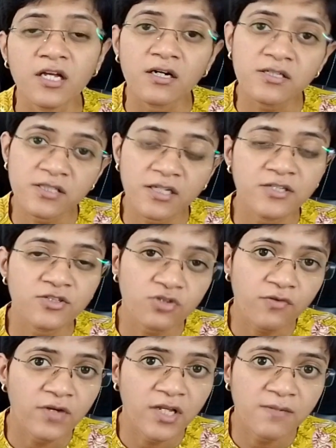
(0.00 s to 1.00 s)
a sense
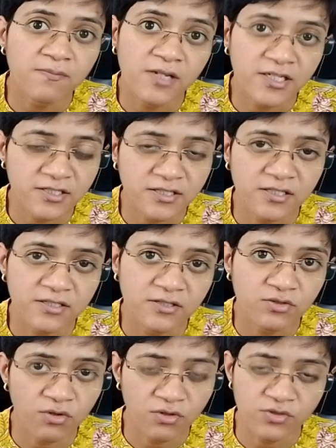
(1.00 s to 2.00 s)
of helplessness
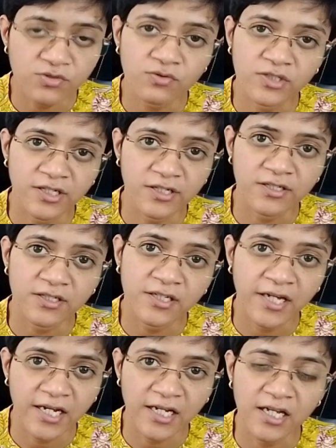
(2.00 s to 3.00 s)
is also there in
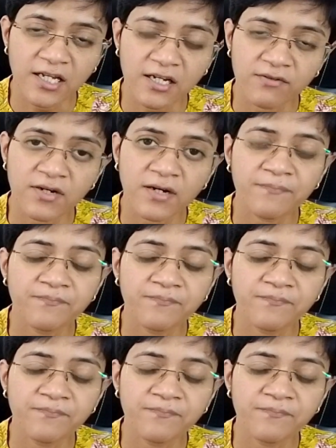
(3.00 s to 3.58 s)
hekla lava.